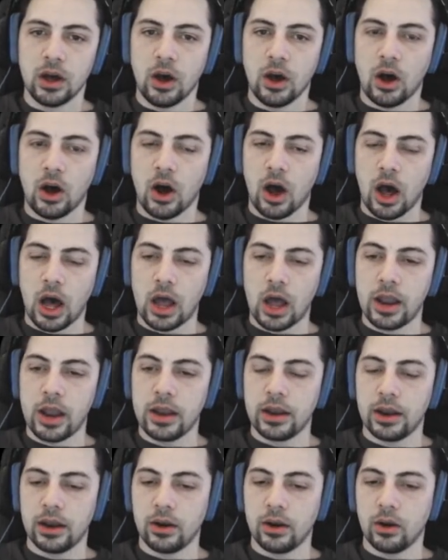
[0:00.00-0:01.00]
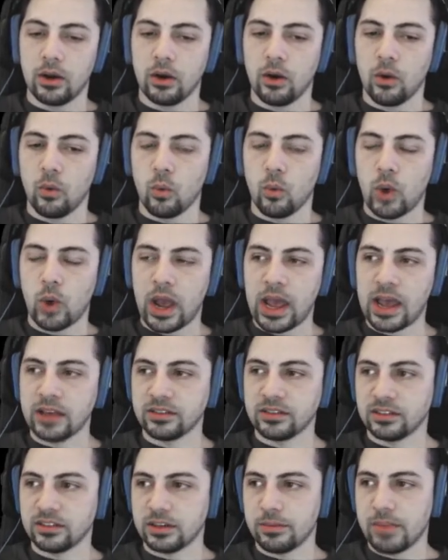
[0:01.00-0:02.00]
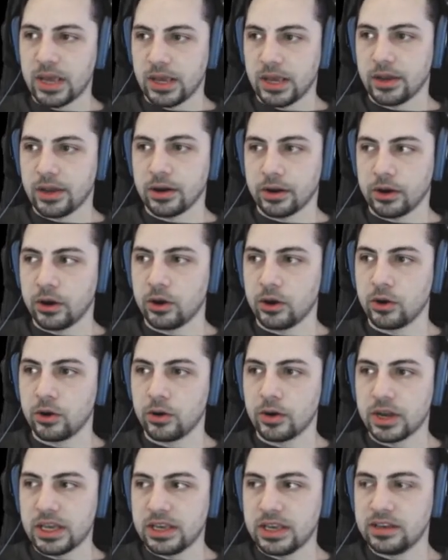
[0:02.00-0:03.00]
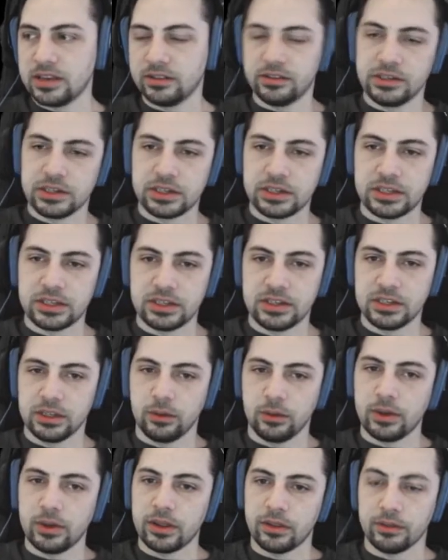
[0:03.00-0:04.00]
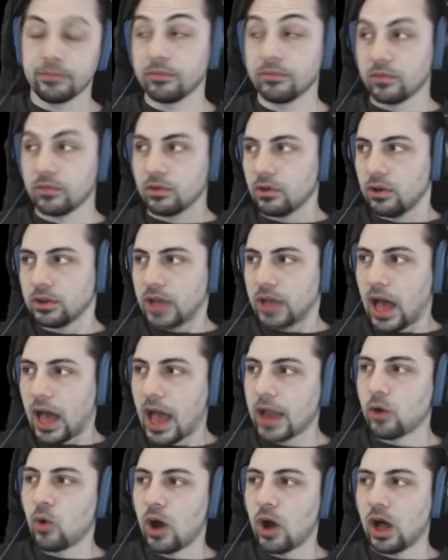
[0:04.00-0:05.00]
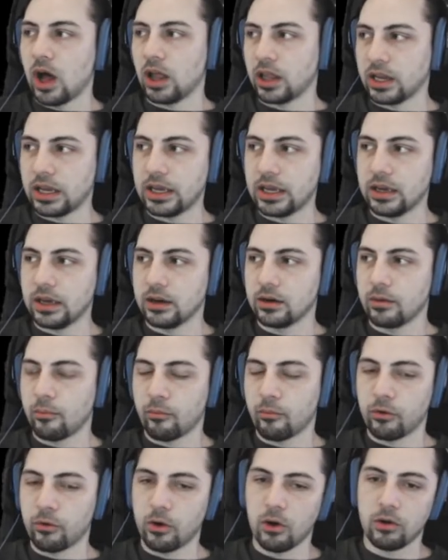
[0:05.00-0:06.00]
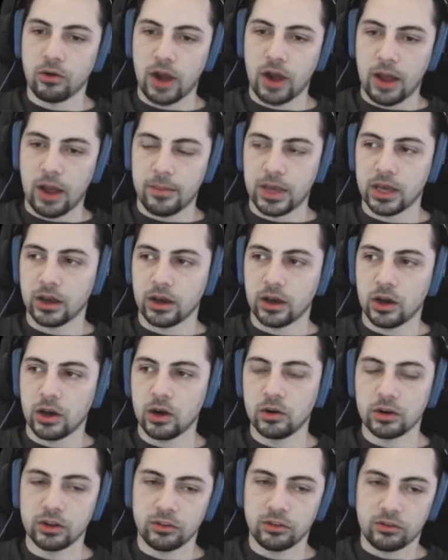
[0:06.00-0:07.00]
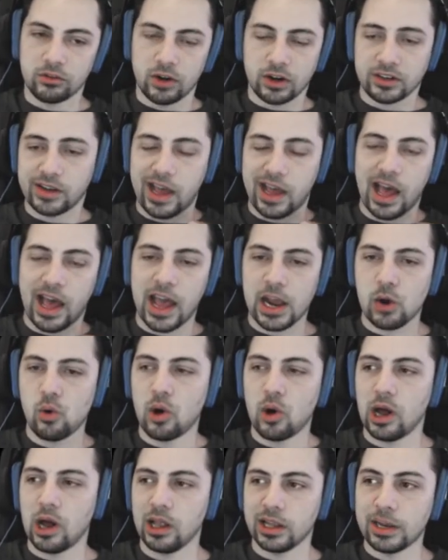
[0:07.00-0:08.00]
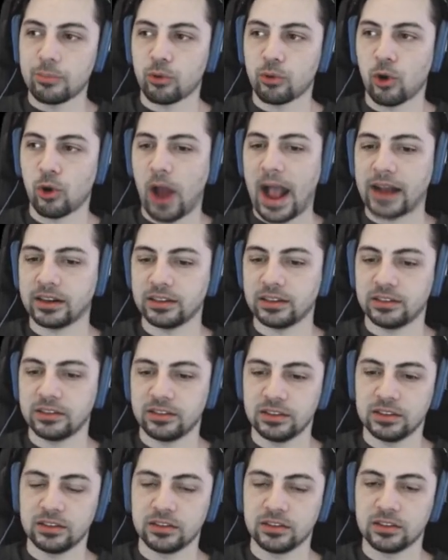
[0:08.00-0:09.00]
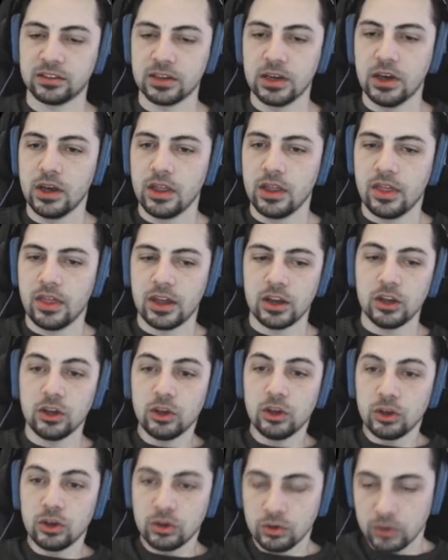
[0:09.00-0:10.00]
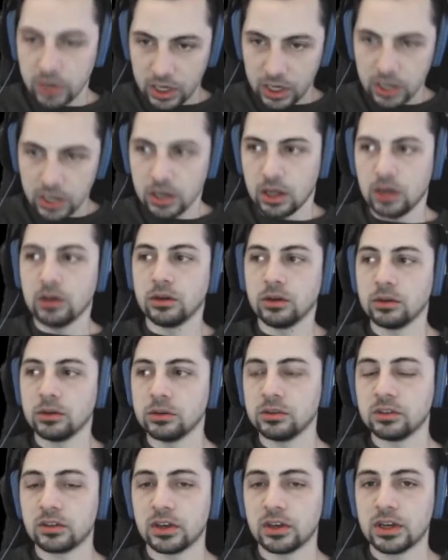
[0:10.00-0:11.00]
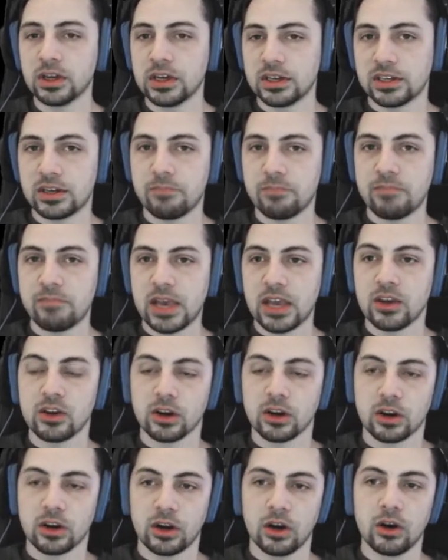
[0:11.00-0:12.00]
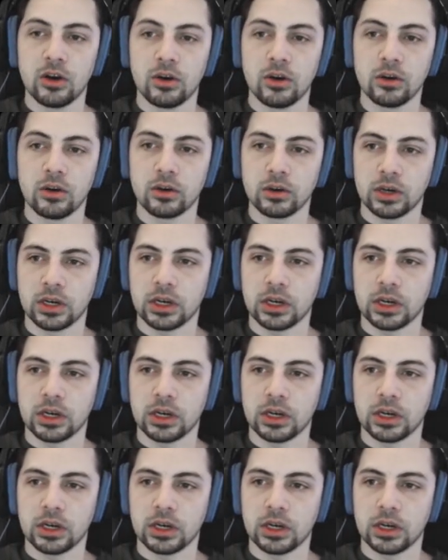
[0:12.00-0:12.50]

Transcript: on ways to make your code easier to deal with. It's called high quality programming code construction, high quality practices that you can use to make your code